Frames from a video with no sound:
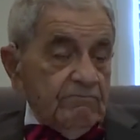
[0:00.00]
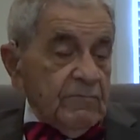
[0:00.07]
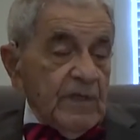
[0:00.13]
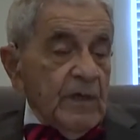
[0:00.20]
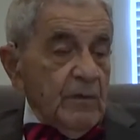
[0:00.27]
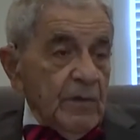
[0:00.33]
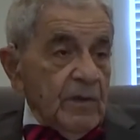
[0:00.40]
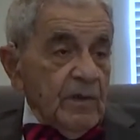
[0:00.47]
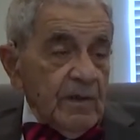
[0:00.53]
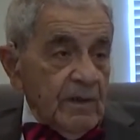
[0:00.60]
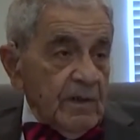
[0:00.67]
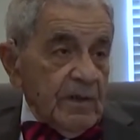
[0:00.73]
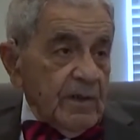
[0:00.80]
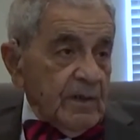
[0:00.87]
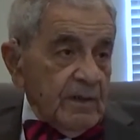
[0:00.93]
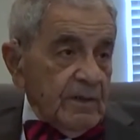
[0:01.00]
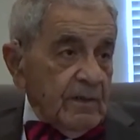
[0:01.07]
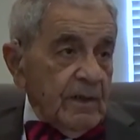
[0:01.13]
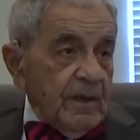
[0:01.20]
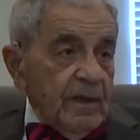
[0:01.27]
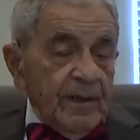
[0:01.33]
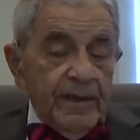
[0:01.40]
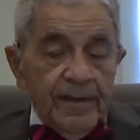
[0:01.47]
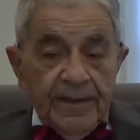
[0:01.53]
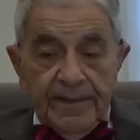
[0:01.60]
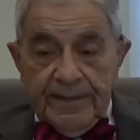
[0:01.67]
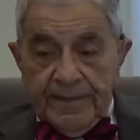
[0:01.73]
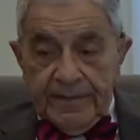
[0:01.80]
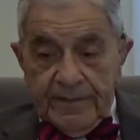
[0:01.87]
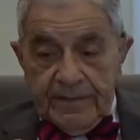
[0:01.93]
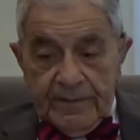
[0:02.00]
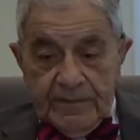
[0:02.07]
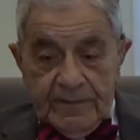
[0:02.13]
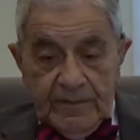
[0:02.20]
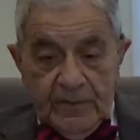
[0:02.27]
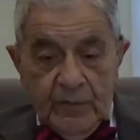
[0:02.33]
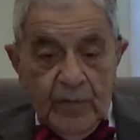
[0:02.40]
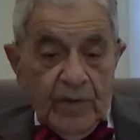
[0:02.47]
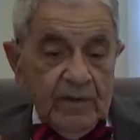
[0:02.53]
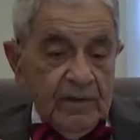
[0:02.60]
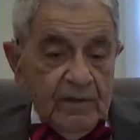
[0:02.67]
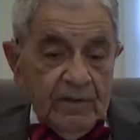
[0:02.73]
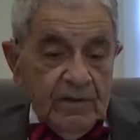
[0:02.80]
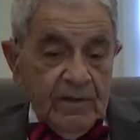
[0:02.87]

they were really quite